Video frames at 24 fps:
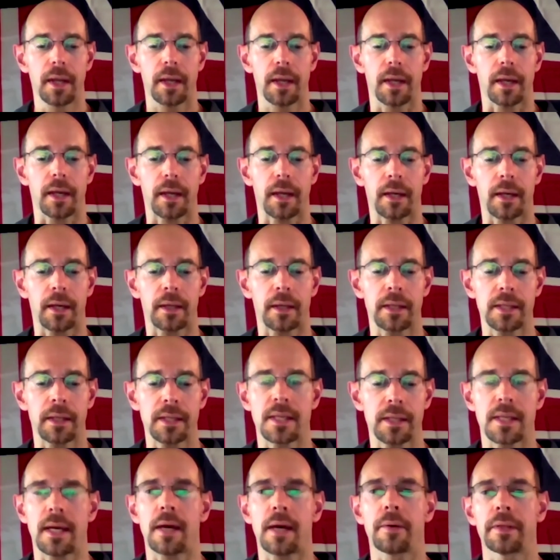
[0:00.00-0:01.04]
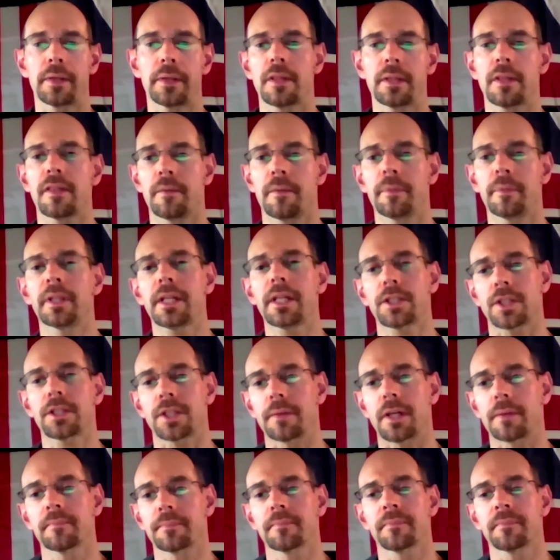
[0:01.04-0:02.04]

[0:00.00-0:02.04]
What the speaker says: and he's now in the militia.